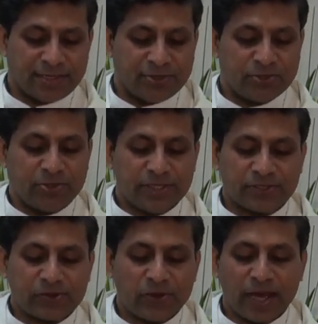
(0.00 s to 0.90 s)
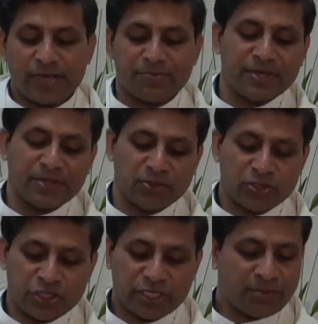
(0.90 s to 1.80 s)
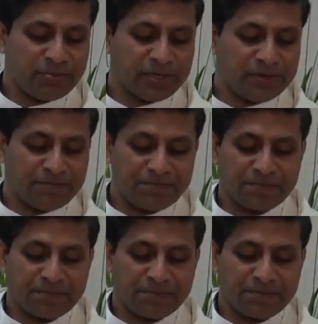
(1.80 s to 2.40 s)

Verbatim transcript: to describe the Good Shepherd